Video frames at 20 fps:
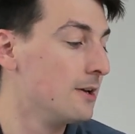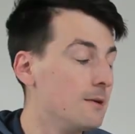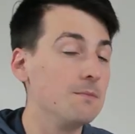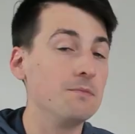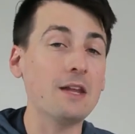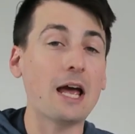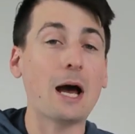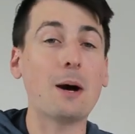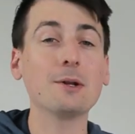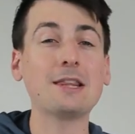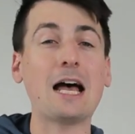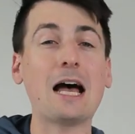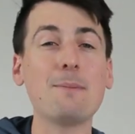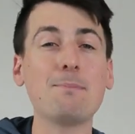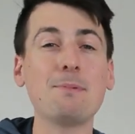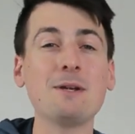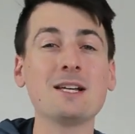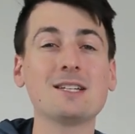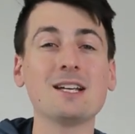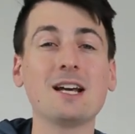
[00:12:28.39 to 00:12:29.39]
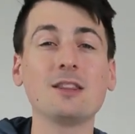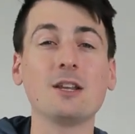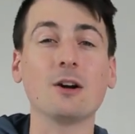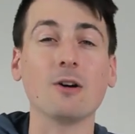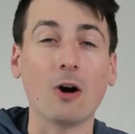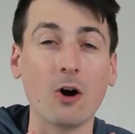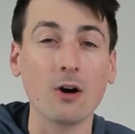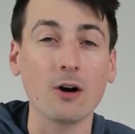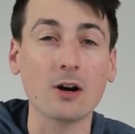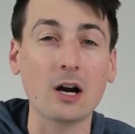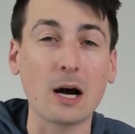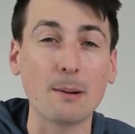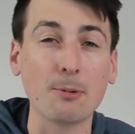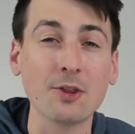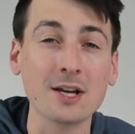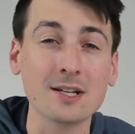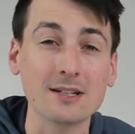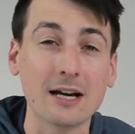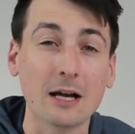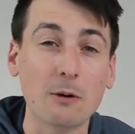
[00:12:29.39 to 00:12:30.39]
Now, with that being said, there are a couple
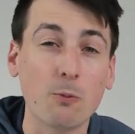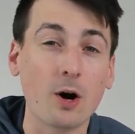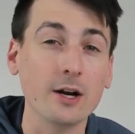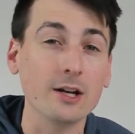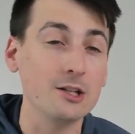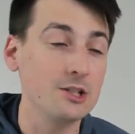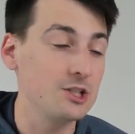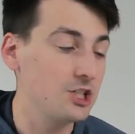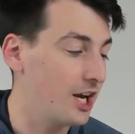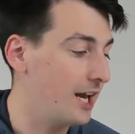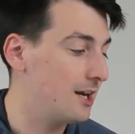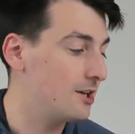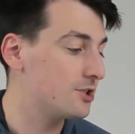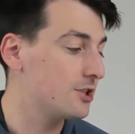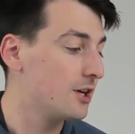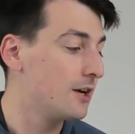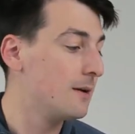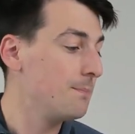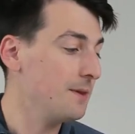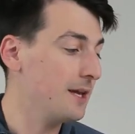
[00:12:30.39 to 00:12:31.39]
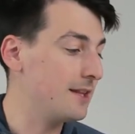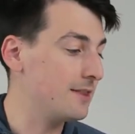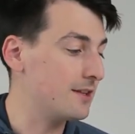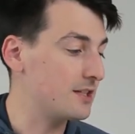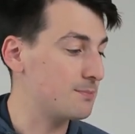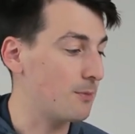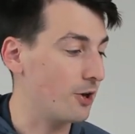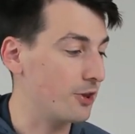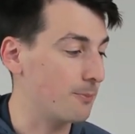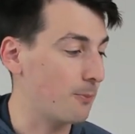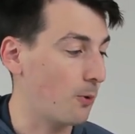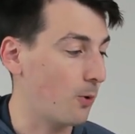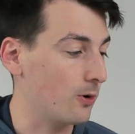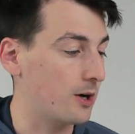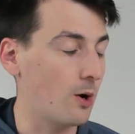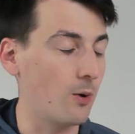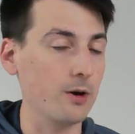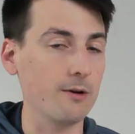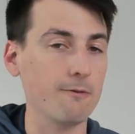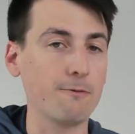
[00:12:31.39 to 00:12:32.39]
things I'd want to change in this motherboard
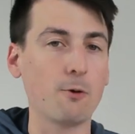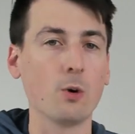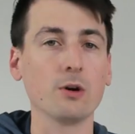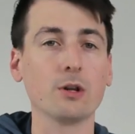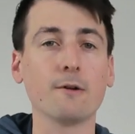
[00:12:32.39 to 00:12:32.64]
going forward.